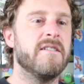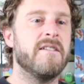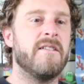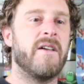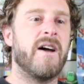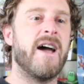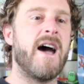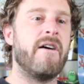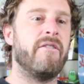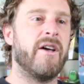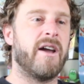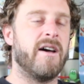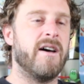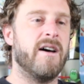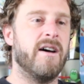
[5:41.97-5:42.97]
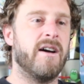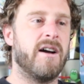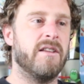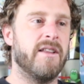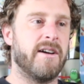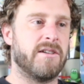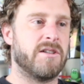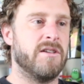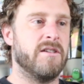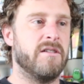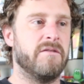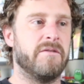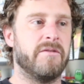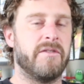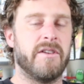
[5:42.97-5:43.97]
I have like a collection
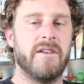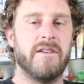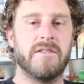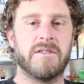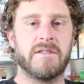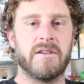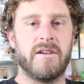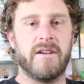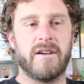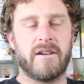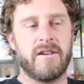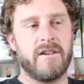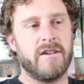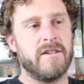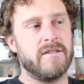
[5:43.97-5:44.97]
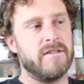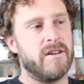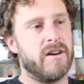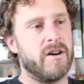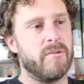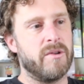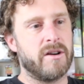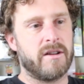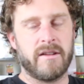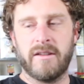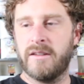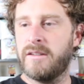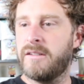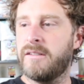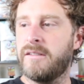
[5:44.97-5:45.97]
of his card artwork
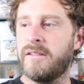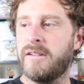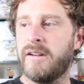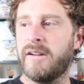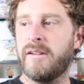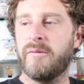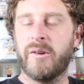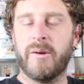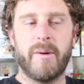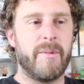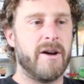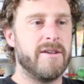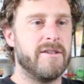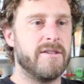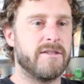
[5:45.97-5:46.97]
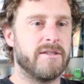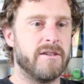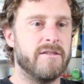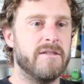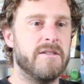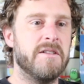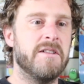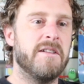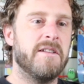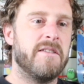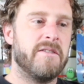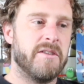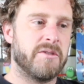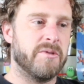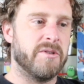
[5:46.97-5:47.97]
in one of my binders, so
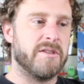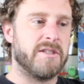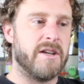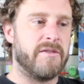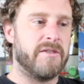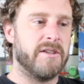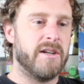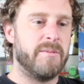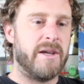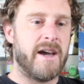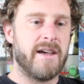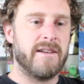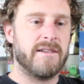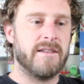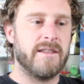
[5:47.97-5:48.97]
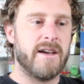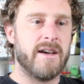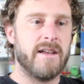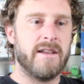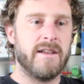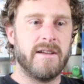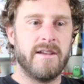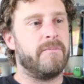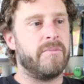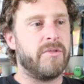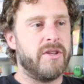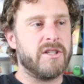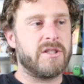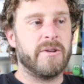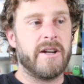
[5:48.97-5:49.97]
this one's definitely going to be added to that.
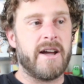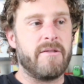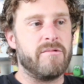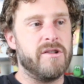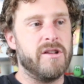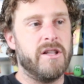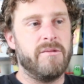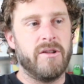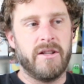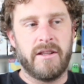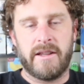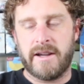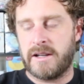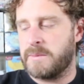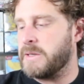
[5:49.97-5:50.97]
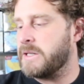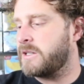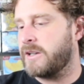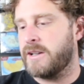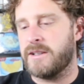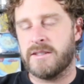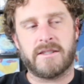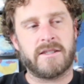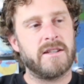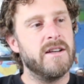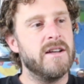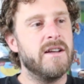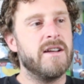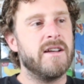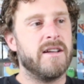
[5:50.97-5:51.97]
This one I really like because
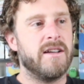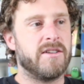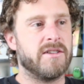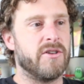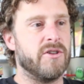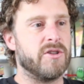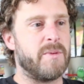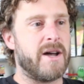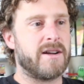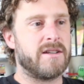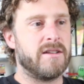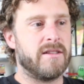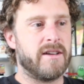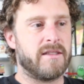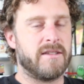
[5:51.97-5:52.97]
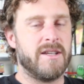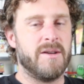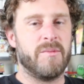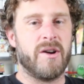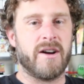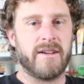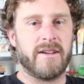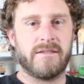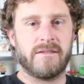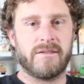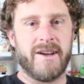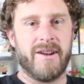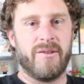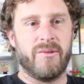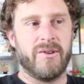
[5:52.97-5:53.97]
it just goes back to like Team Rocket's
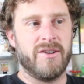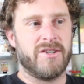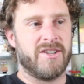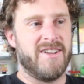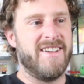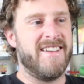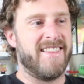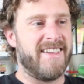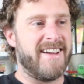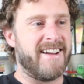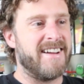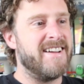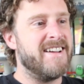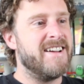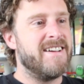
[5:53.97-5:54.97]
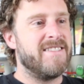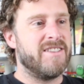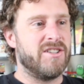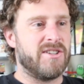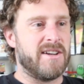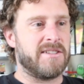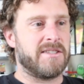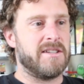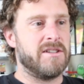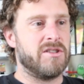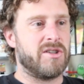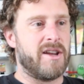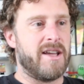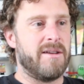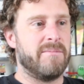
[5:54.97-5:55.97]
kind of origin, like the Jesse and
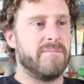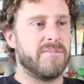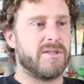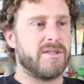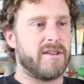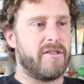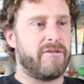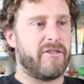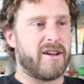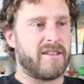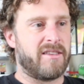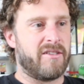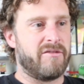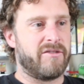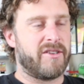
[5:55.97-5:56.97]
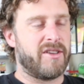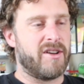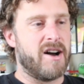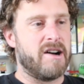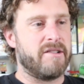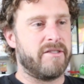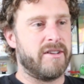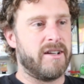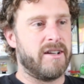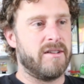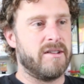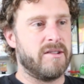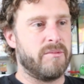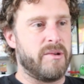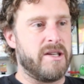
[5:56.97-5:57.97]
James effect of coughing
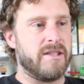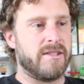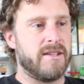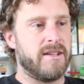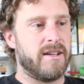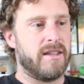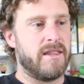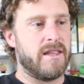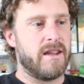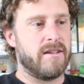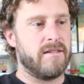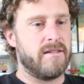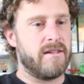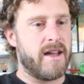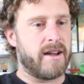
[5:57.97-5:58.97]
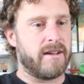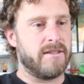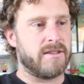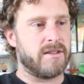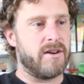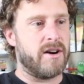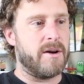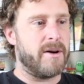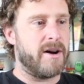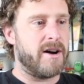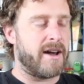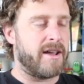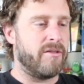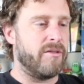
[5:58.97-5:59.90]
and wheezing, and then Ekans and Arbok. I don't